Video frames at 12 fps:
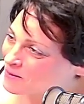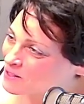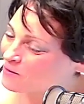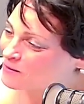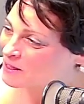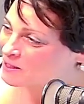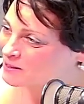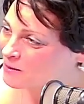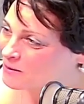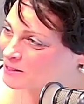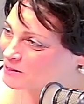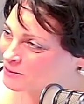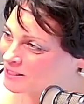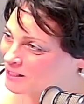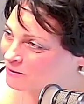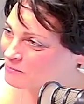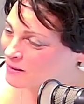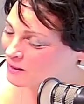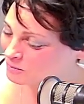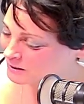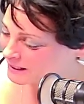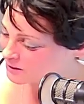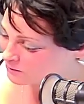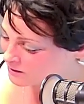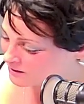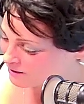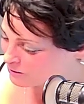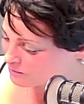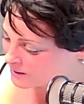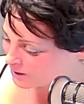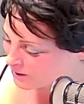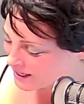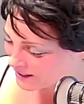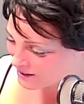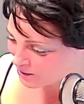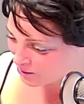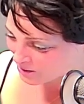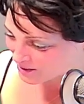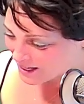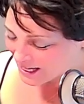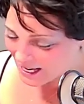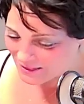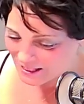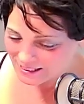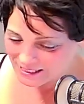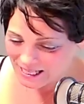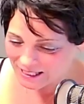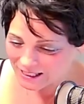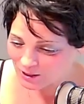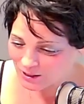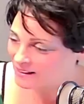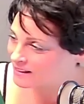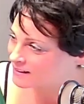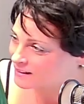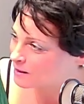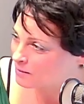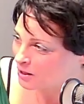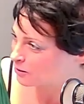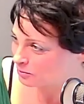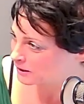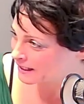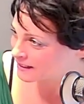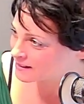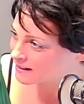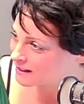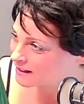So if he's going to a different, better place with different, better answers and then saying there isn't some other place.